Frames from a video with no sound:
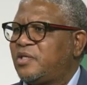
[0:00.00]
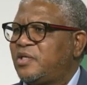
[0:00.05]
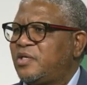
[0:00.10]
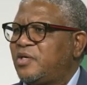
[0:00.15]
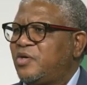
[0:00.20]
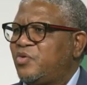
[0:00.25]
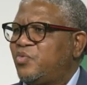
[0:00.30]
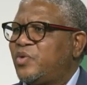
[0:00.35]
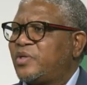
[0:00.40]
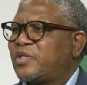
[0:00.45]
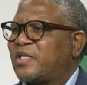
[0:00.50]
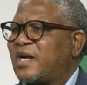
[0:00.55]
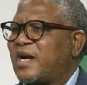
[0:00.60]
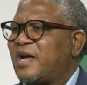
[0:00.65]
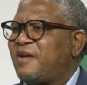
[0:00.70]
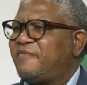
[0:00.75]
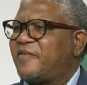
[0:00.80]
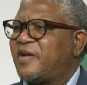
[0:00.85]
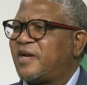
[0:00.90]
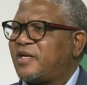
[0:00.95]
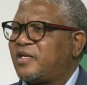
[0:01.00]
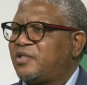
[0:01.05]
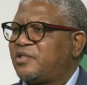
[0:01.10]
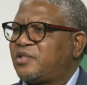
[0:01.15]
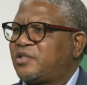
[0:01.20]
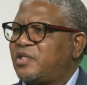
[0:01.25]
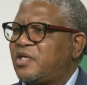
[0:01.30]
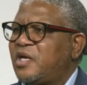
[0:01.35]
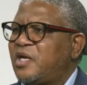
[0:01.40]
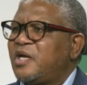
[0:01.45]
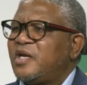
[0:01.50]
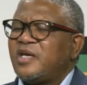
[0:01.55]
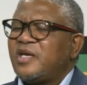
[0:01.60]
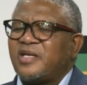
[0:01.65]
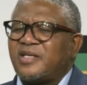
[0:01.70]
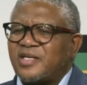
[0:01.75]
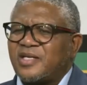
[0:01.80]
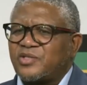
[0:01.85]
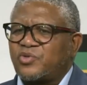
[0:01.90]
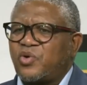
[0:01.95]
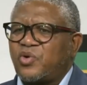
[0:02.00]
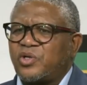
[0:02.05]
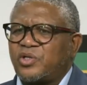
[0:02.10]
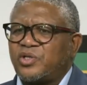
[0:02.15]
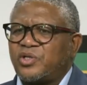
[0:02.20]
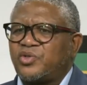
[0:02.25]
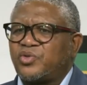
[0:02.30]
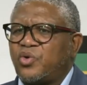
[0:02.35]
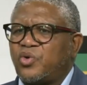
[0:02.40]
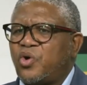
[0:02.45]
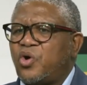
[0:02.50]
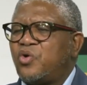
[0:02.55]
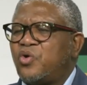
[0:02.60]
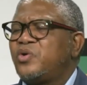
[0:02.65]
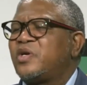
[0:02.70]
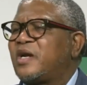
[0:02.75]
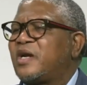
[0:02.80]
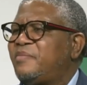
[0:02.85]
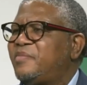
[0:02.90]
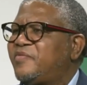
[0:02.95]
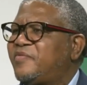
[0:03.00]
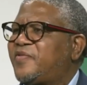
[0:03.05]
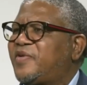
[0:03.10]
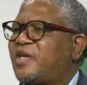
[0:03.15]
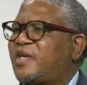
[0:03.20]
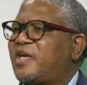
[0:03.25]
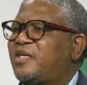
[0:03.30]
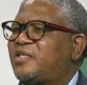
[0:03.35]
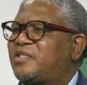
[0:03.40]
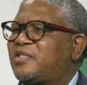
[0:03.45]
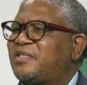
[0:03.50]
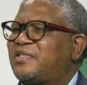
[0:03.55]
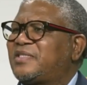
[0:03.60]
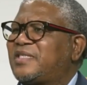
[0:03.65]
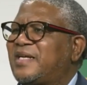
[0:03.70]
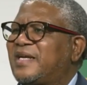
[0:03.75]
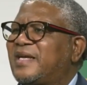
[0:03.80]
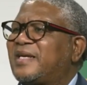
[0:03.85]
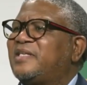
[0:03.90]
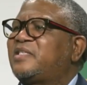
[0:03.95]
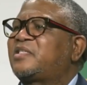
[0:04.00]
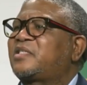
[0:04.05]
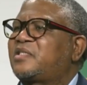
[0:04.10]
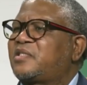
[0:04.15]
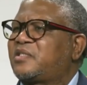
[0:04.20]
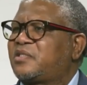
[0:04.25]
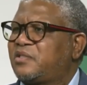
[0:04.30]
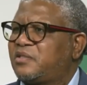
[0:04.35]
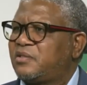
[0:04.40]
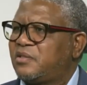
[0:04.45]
with rivalries, it has got its own ramifications and risks.